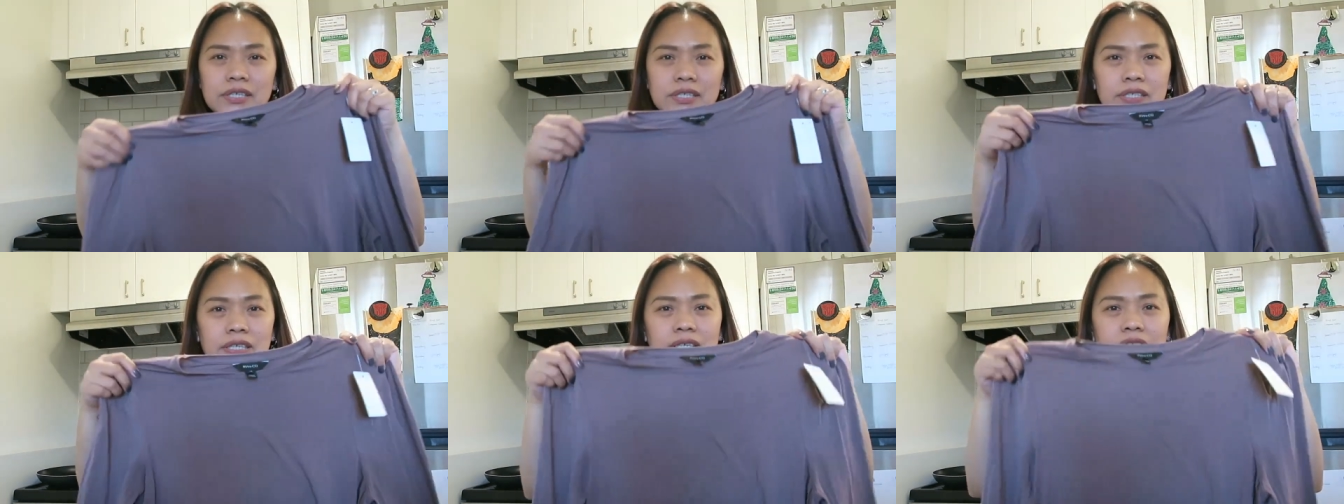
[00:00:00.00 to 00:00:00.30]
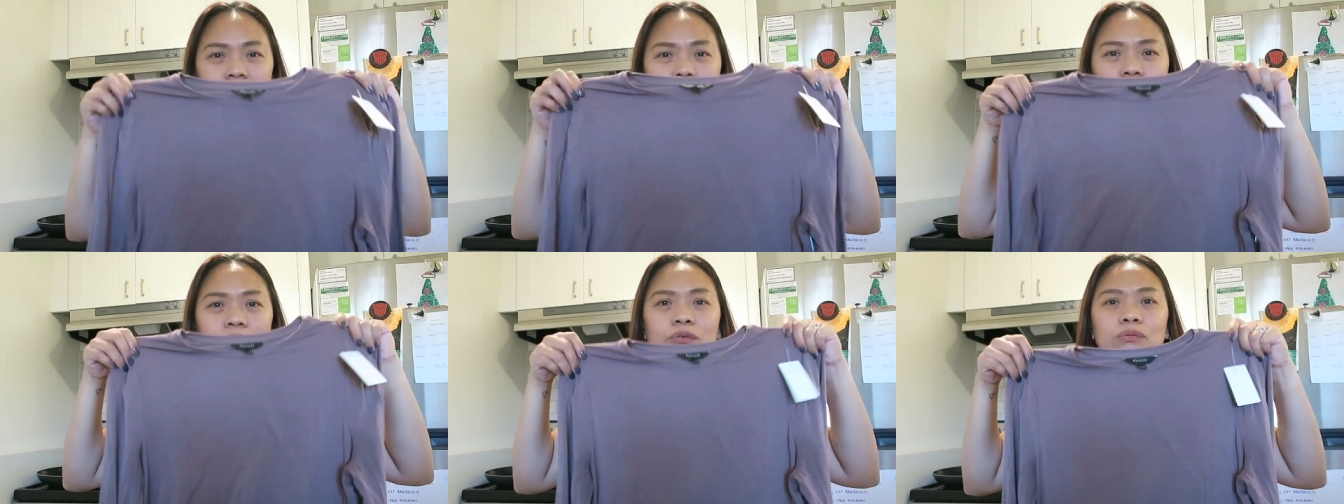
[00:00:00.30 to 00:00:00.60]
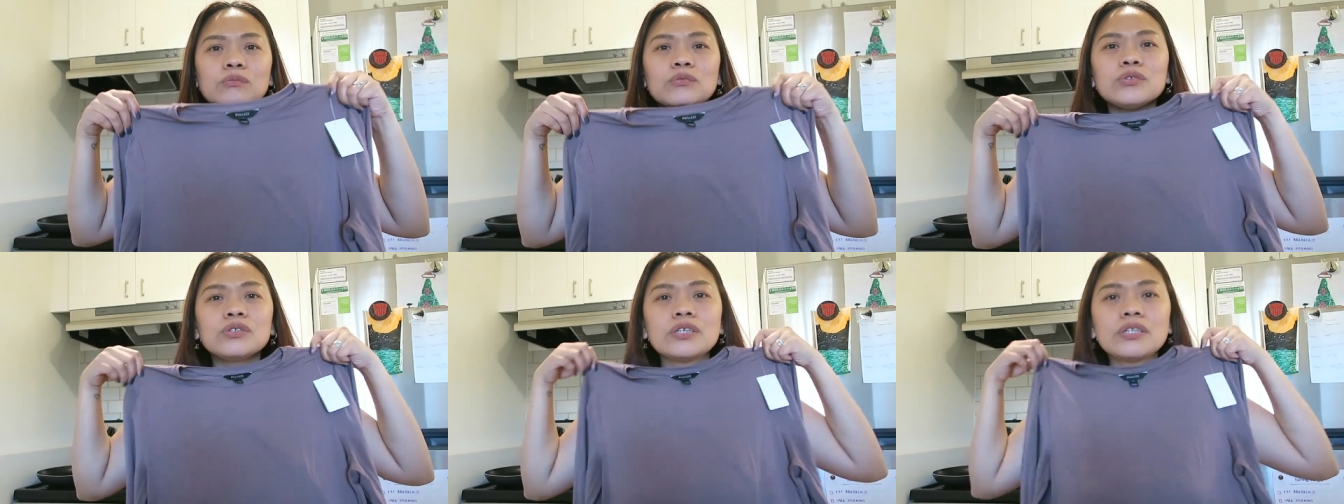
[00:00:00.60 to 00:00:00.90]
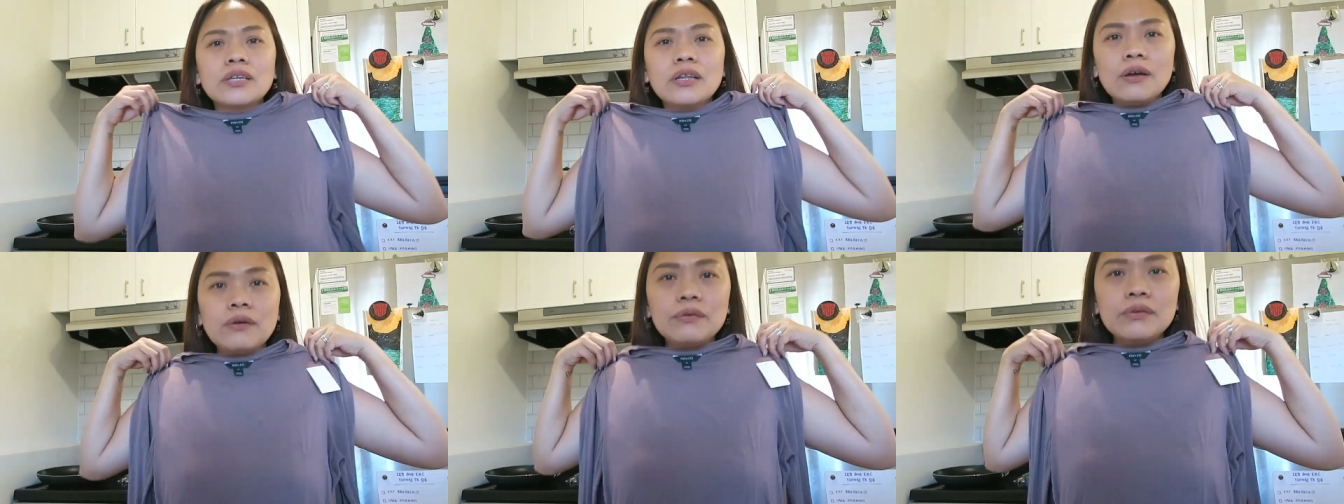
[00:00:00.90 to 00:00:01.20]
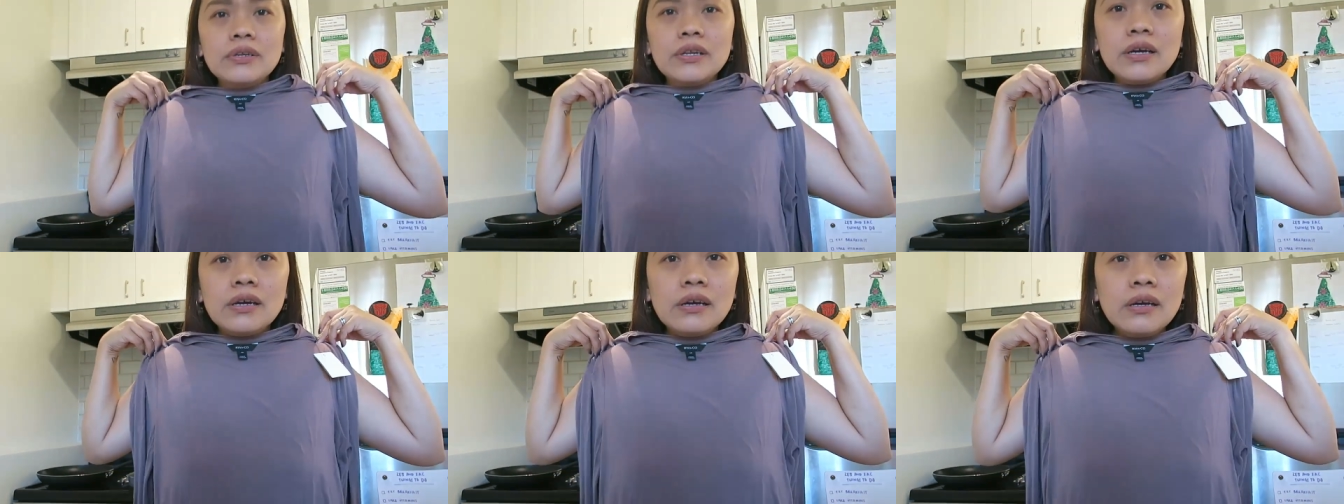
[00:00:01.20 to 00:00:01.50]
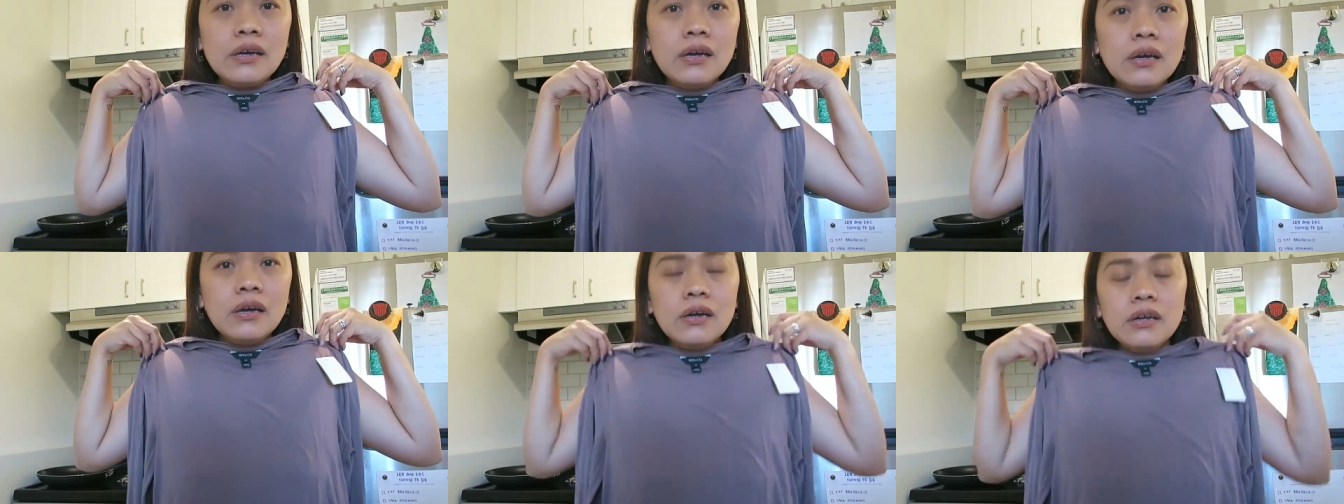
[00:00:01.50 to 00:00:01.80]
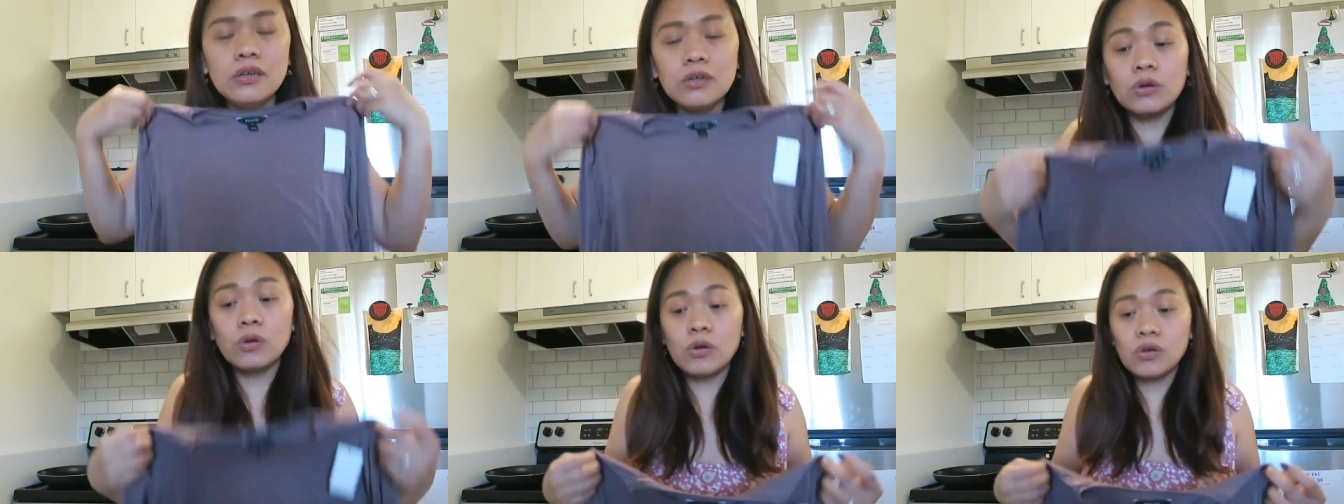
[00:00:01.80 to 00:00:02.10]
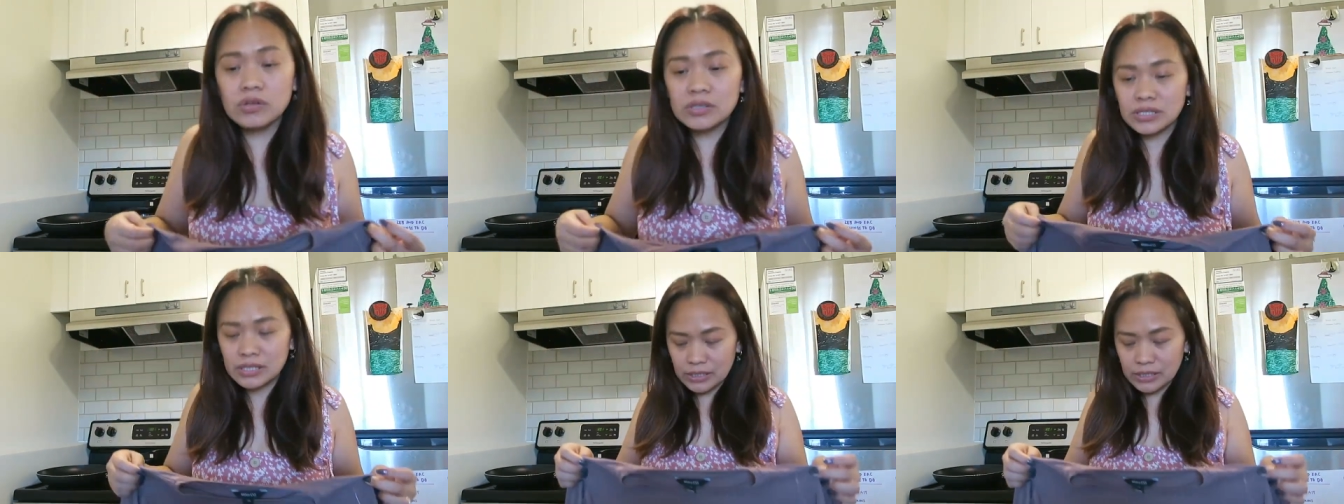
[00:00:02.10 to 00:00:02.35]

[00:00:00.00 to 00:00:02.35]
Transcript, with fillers: Kasi nauubusan ako ng long